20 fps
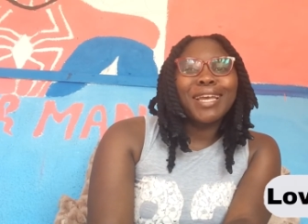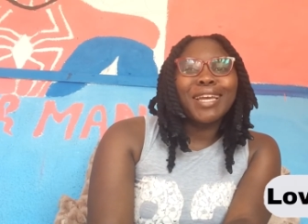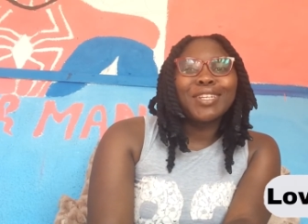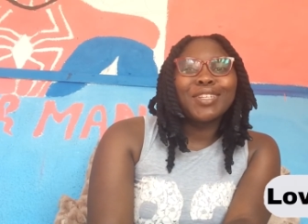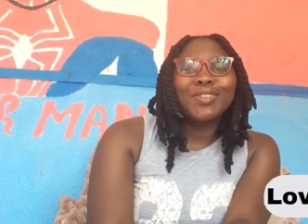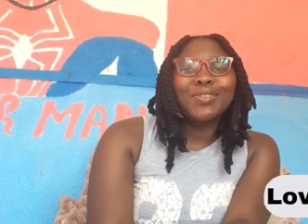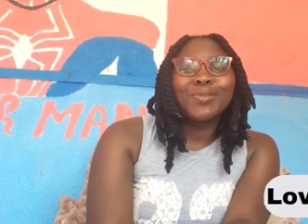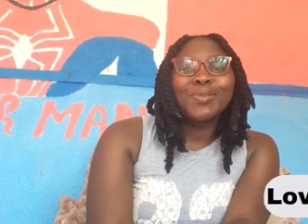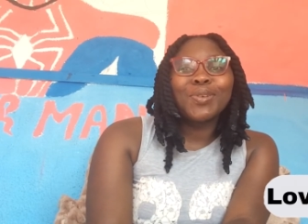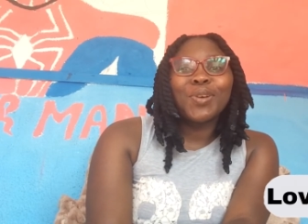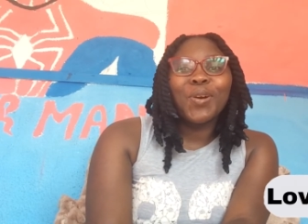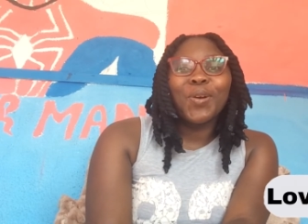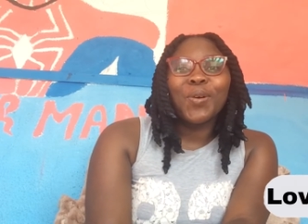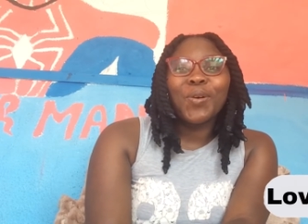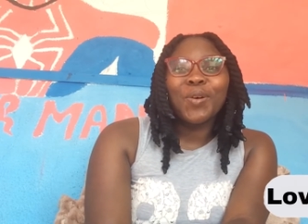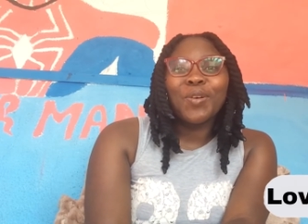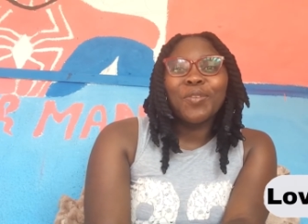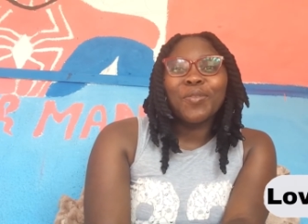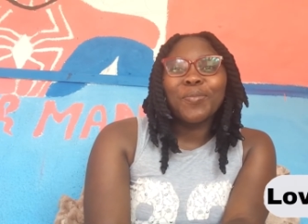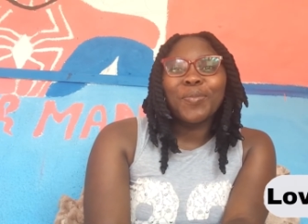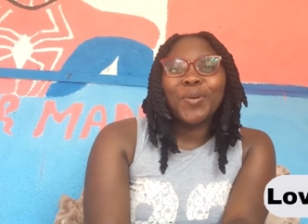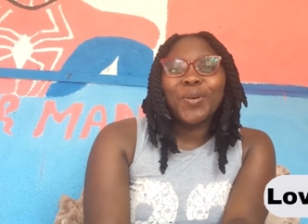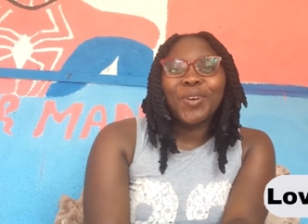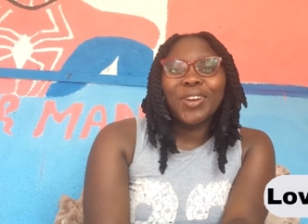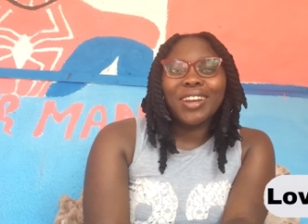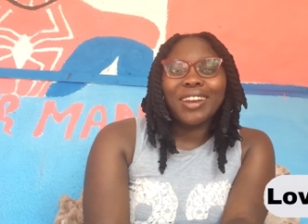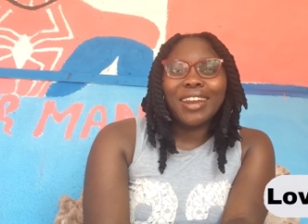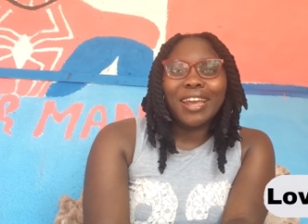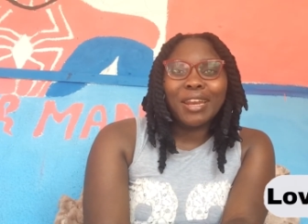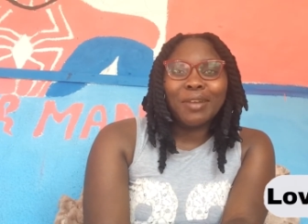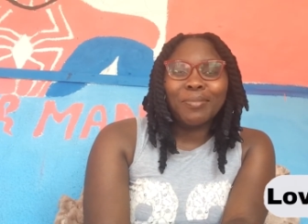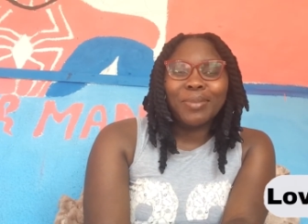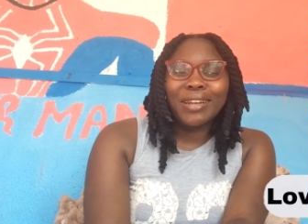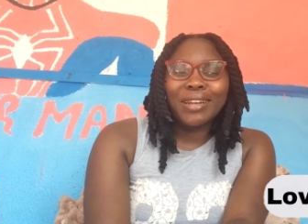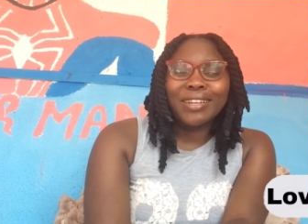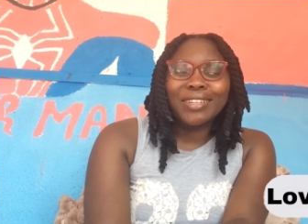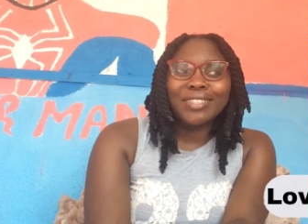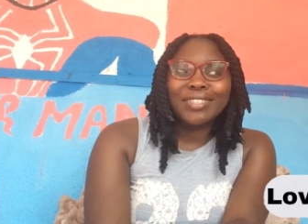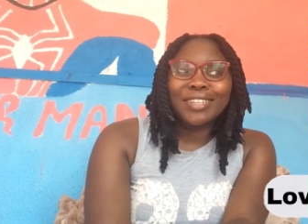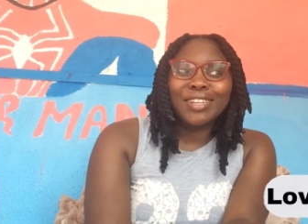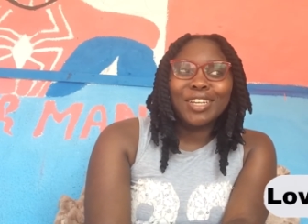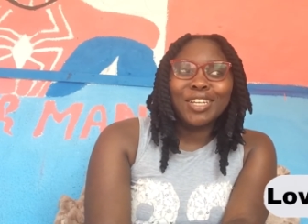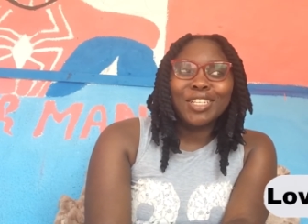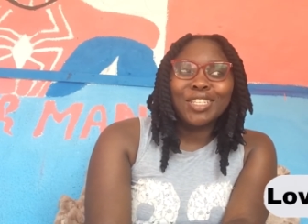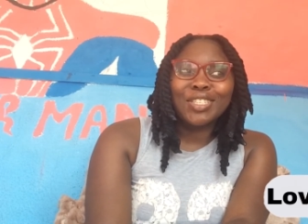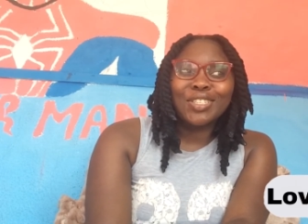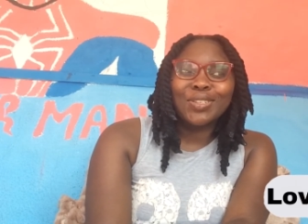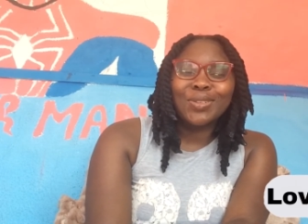I do go off board and I'd be listening